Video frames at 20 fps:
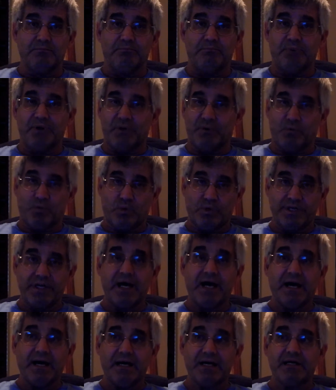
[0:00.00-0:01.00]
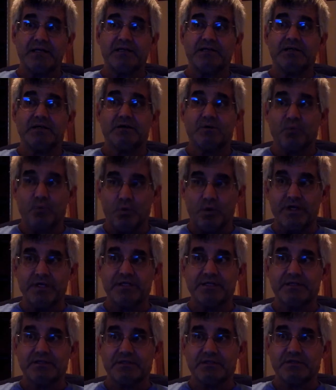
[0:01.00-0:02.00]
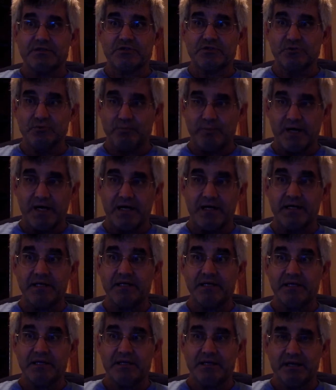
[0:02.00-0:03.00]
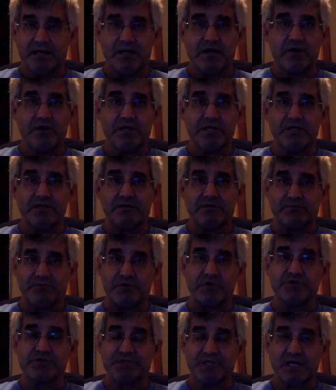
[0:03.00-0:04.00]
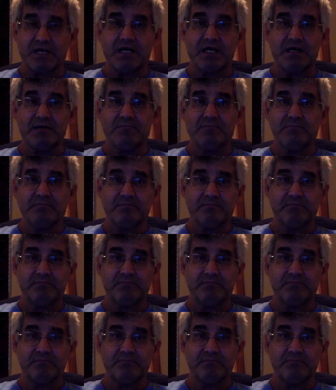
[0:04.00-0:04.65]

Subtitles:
But when I went to my area the first time,